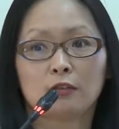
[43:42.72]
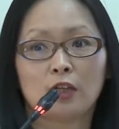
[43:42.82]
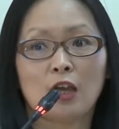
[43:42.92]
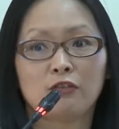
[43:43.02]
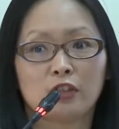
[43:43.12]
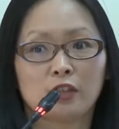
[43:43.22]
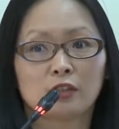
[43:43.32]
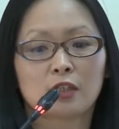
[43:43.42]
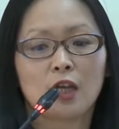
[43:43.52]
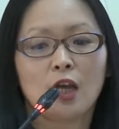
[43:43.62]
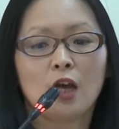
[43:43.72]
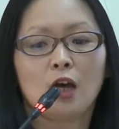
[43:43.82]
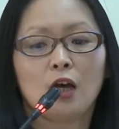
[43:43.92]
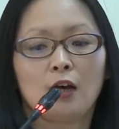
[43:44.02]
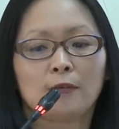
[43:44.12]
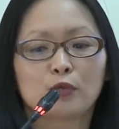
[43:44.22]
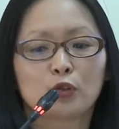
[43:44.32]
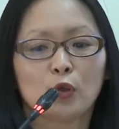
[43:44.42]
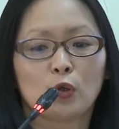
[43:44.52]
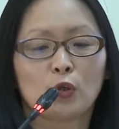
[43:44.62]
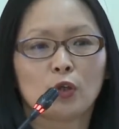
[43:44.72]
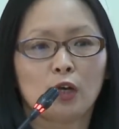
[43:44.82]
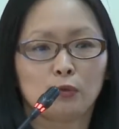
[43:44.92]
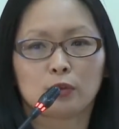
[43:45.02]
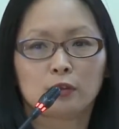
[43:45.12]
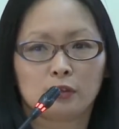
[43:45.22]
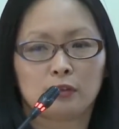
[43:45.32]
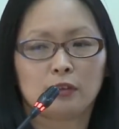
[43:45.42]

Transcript: evidence. So I would